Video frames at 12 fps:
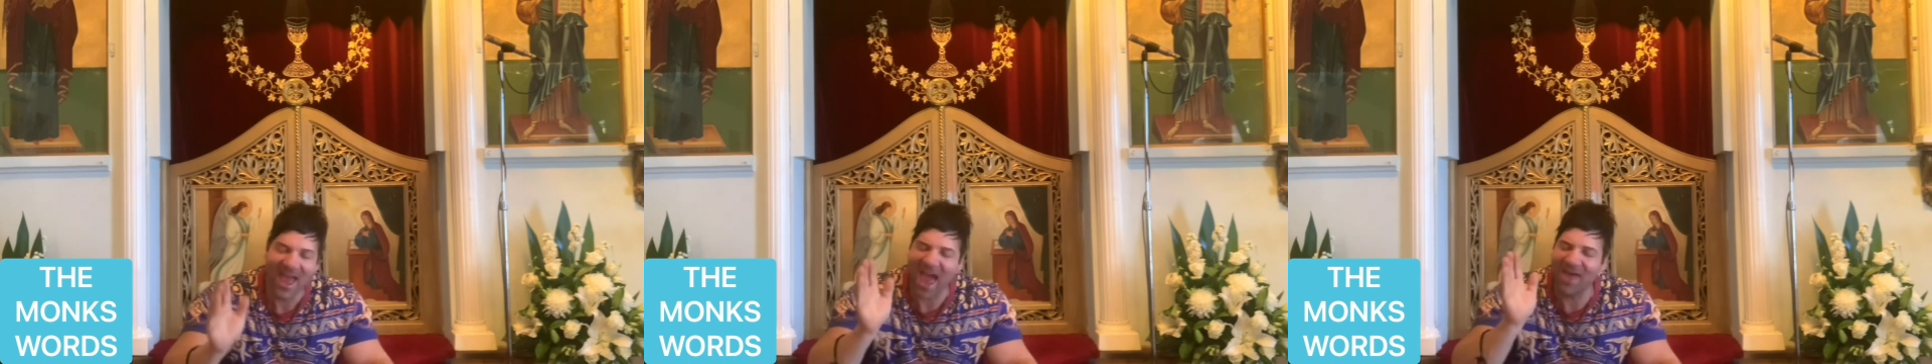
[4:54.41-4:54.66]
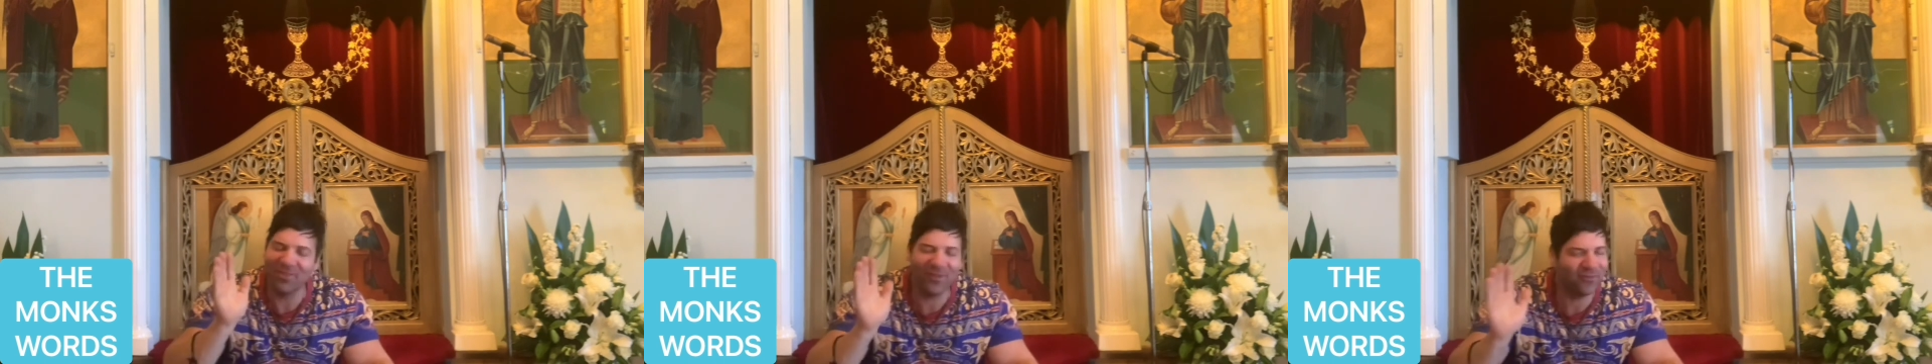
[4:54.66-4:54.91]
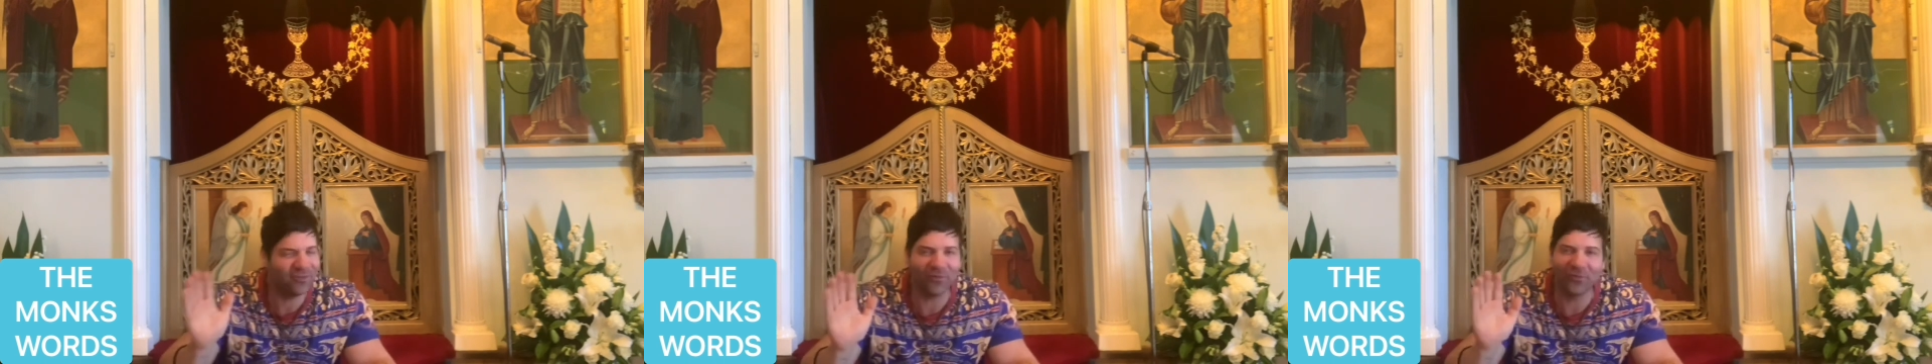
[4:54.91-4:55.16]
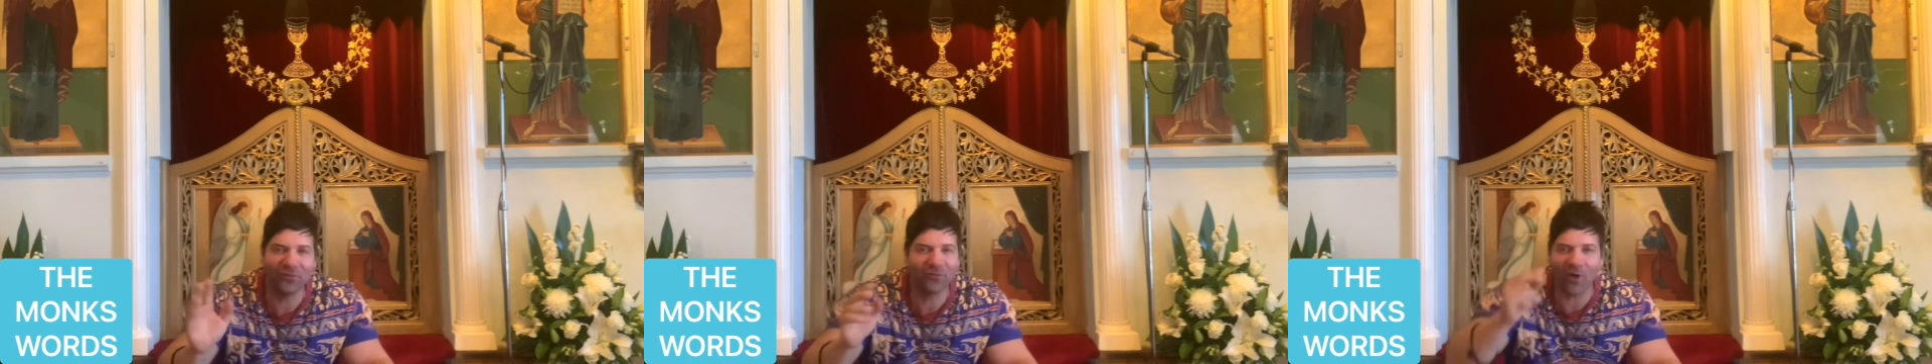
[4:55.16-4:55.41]
and this is
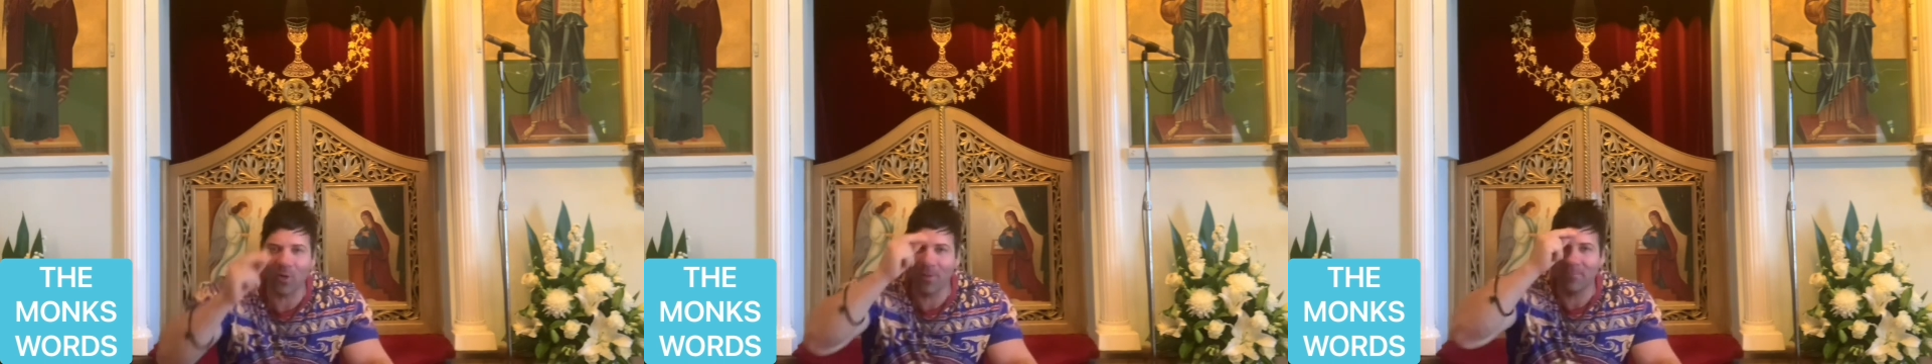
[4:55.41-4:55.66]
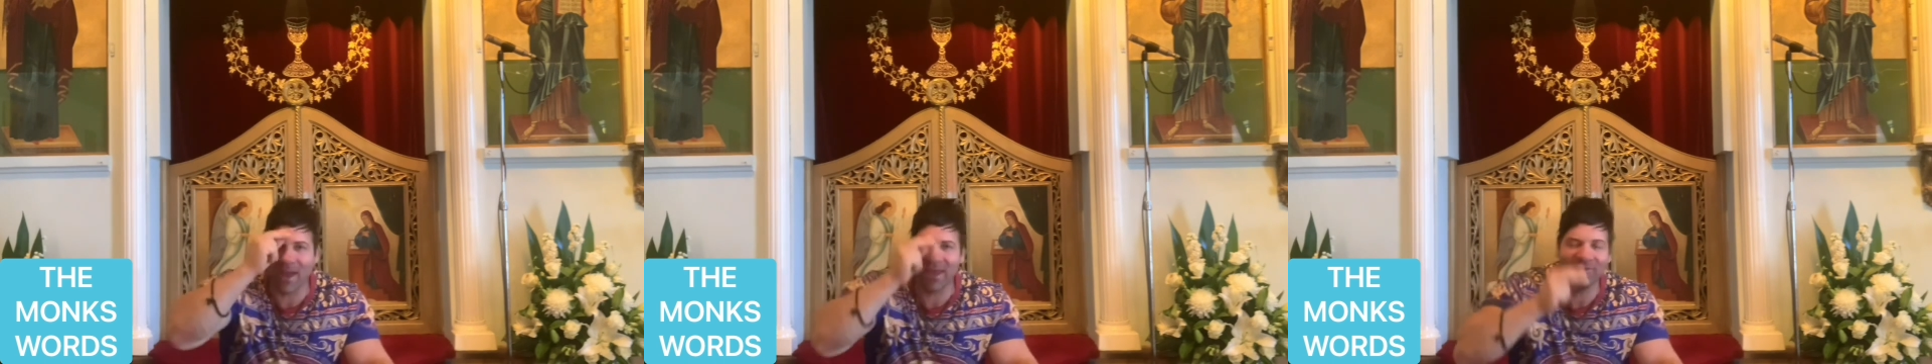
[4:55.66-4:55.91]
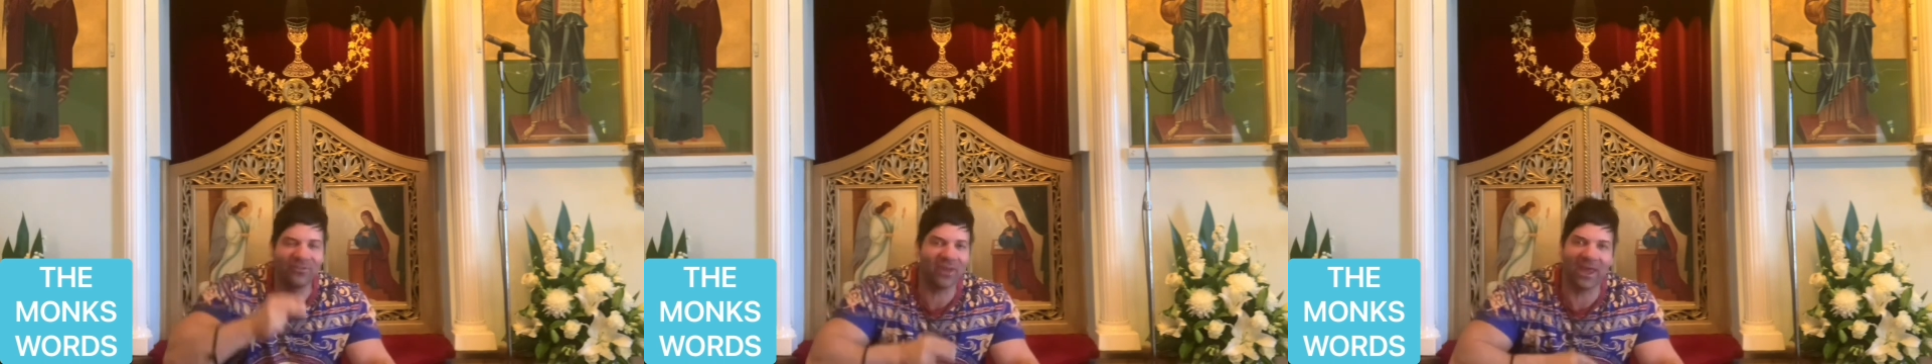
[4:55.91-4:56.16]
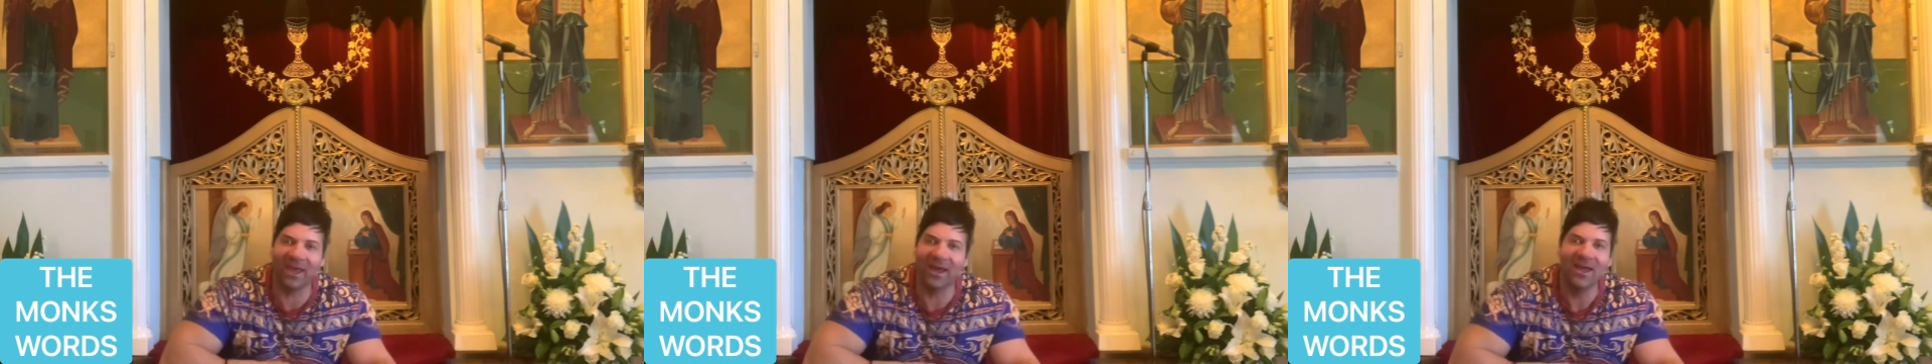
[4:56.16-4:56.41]
so
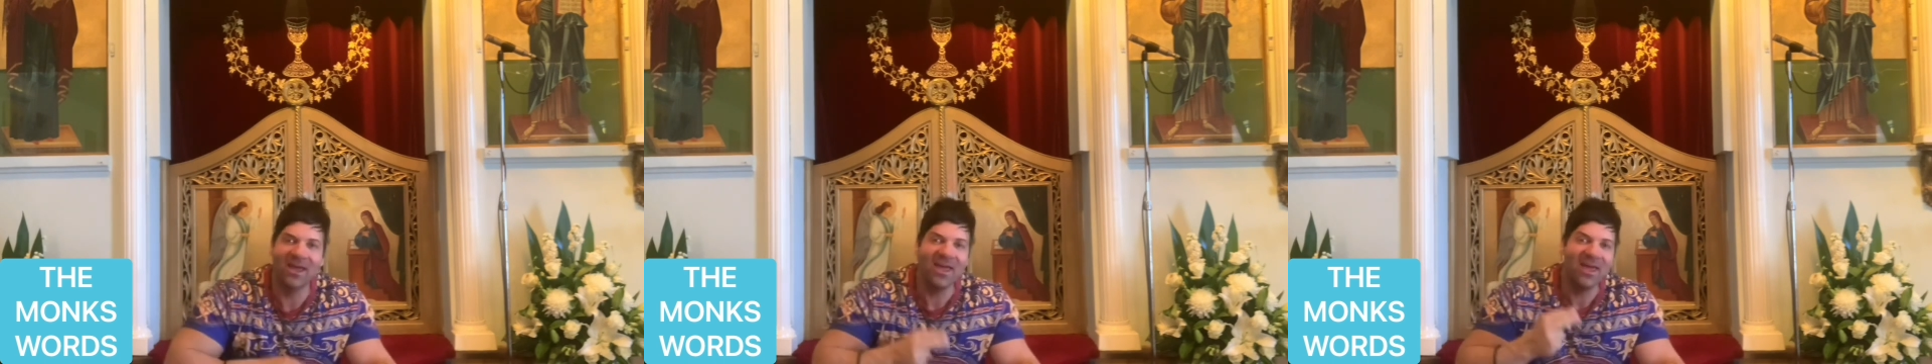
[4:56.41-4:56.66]
amazing,